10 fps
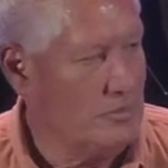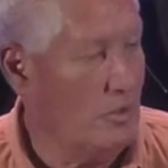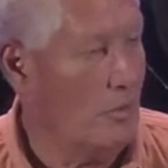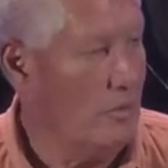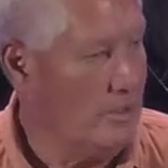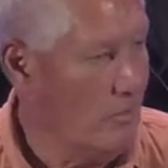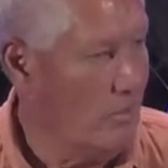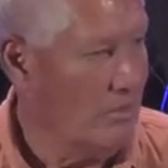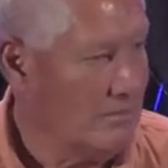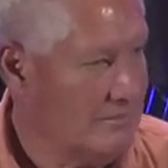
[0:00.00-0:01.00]
into a holy
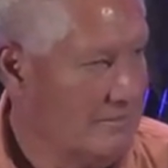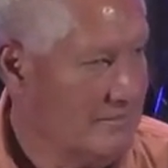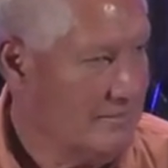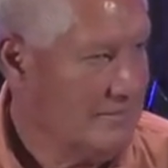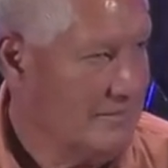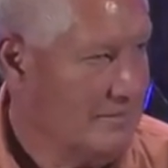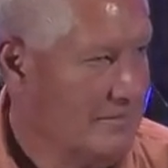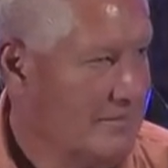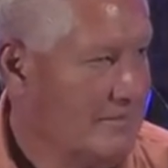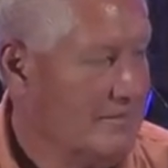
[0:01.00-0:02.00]
war,
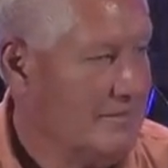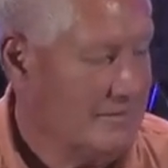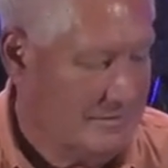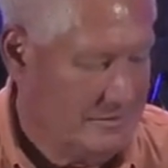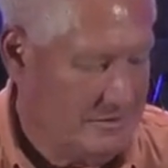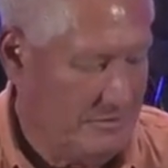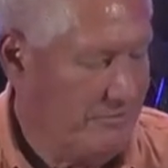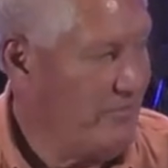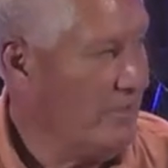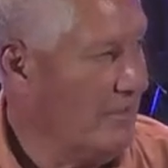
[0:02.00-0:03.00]
didn't
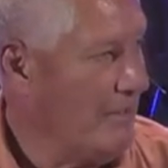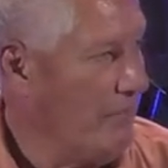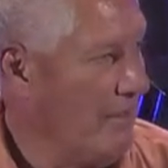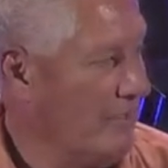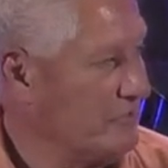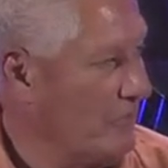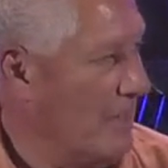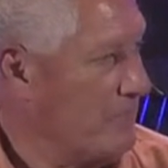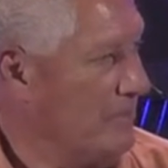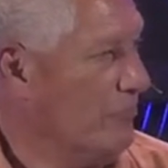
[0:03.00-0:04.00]
feel like we got to
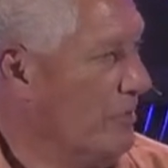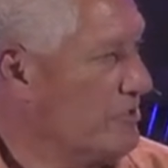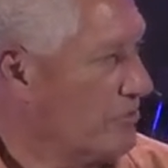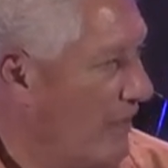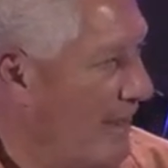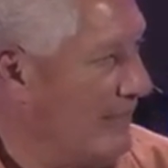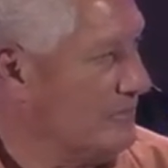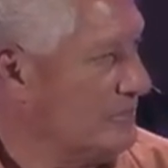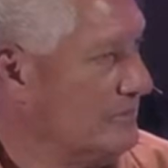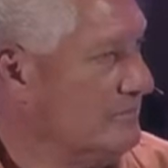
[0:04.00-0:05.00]
stop evil in its
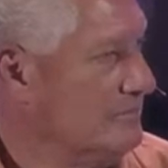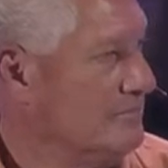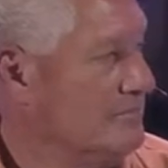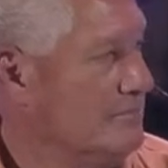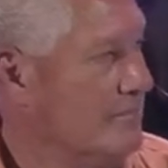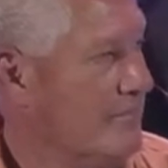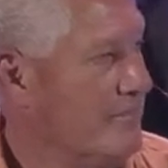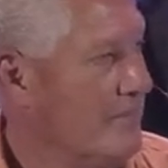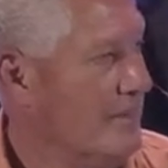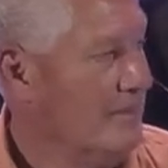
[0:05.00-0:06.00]
tracks.
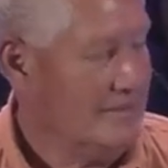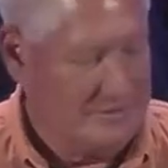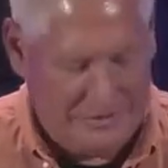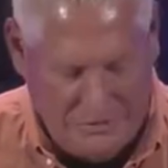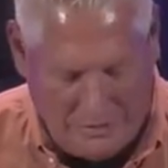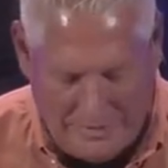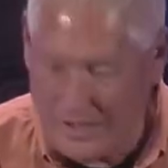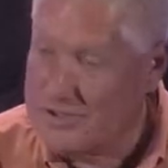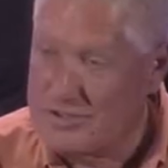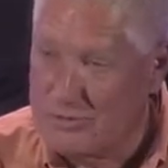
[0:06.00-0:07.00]
He said, No, I
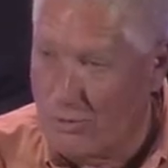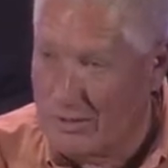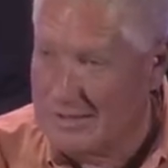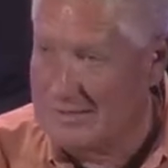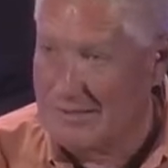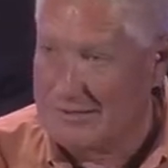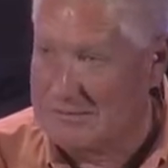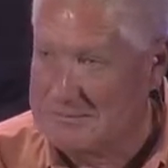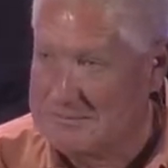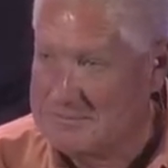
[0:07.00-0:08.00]
got a story to tell
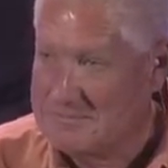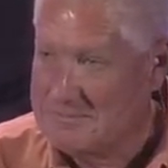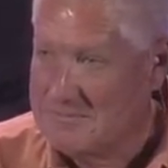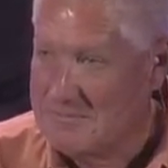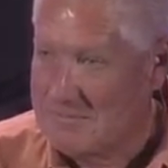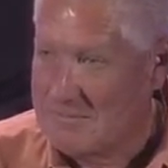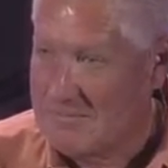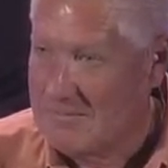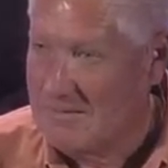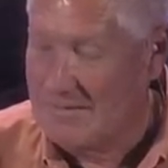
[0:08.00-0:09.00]
you
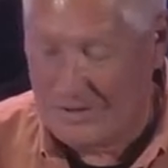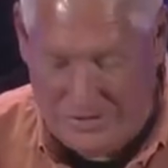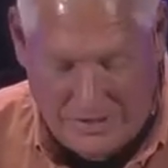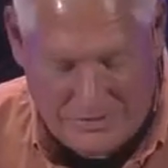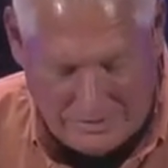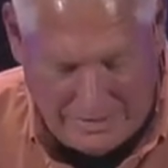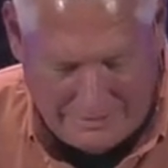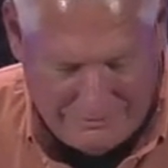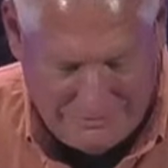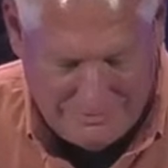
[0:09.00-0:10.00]
that'll change your
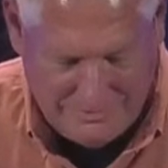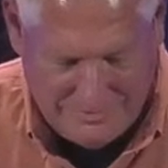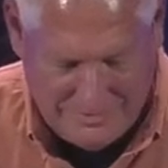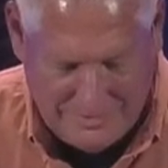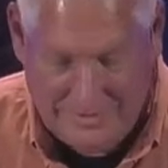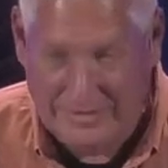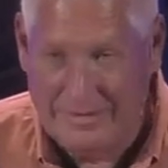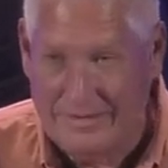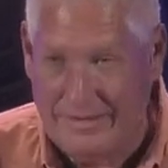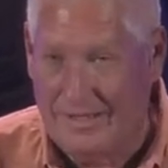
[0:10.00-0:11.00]
life.
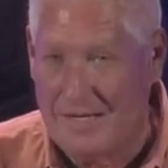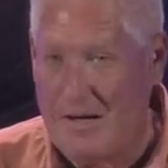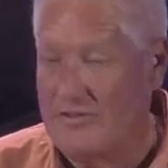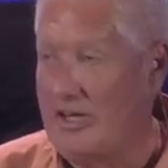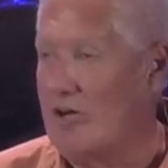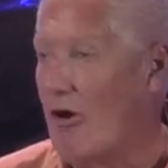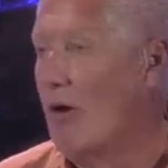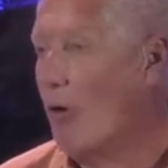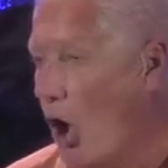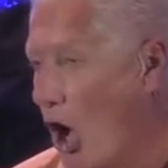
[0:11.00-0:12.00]
He didn't come out and say, You're
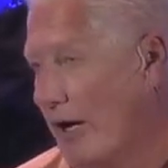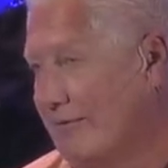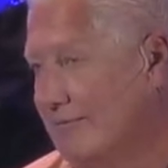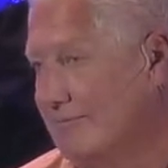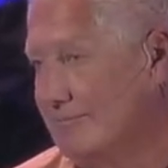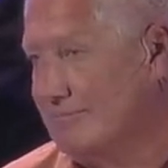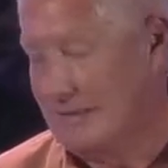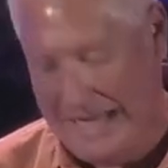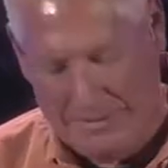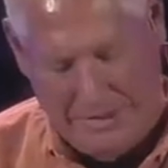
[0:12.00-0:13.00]
all
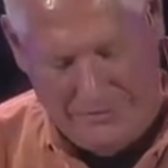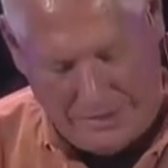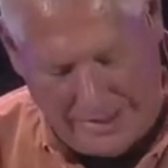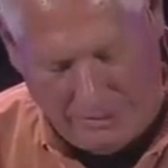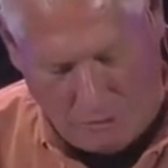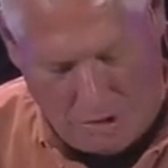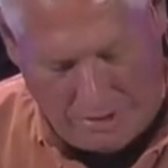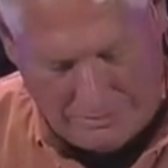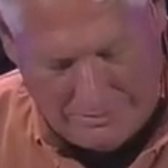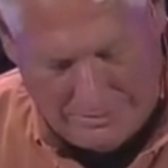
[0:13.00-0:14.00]
wrong. Can't believe you're getting it
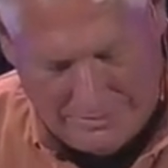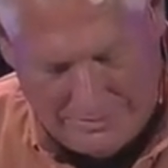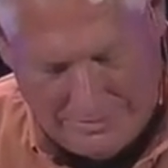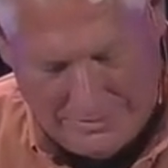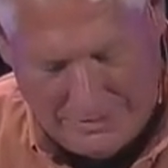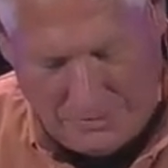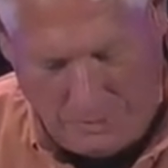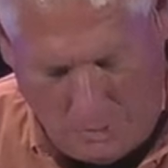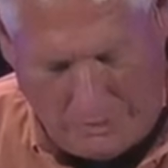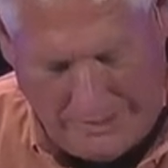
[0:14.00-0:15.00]
wrong. You
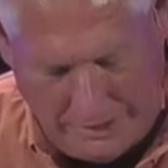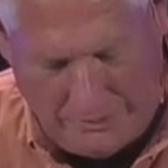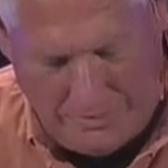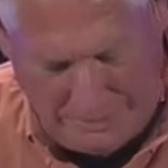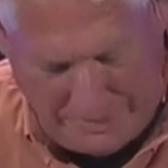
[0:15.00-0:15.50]
poor, ignorant